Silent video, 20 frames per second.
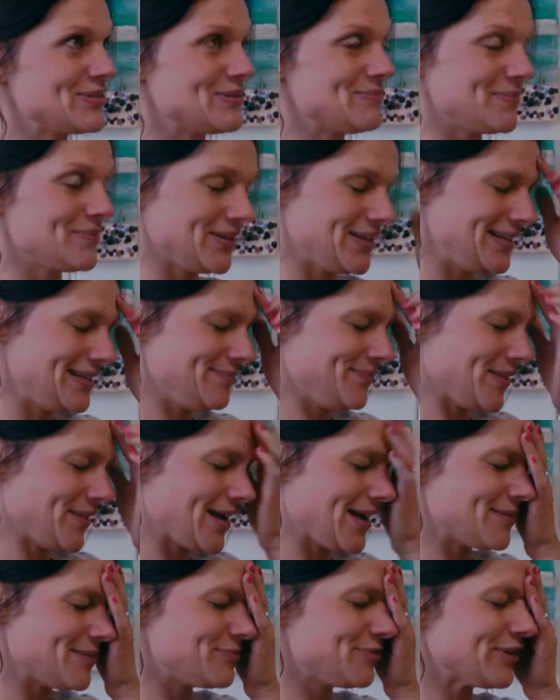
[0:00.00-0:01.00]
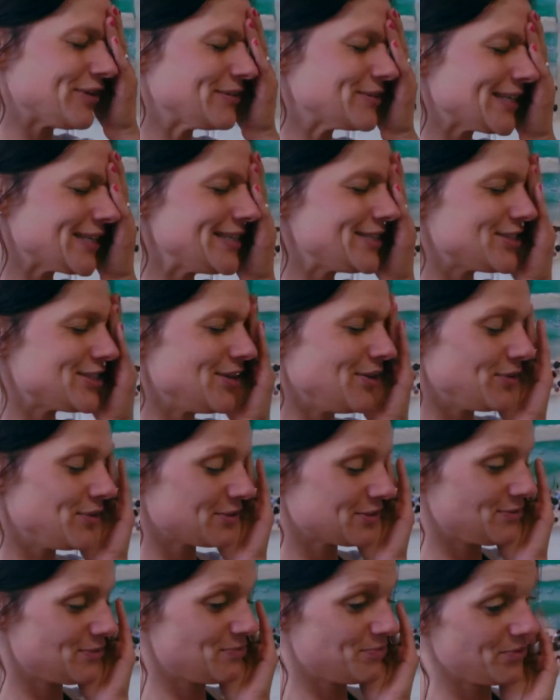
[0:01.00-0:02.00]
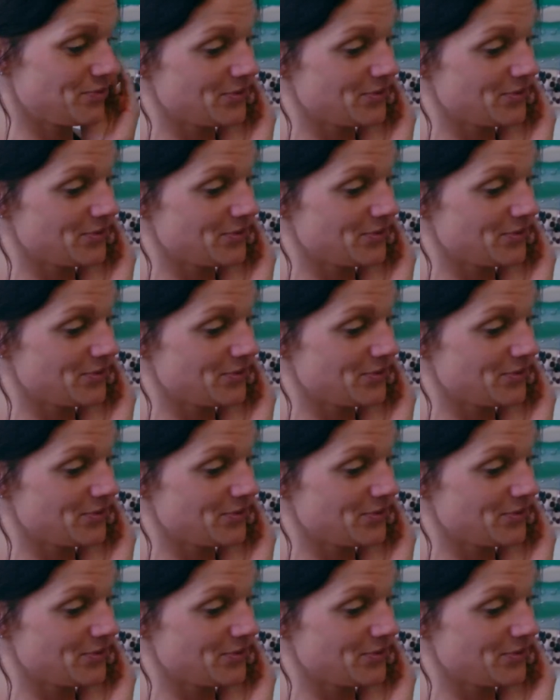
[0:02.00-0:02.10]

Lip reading: doing my foundation at Oxford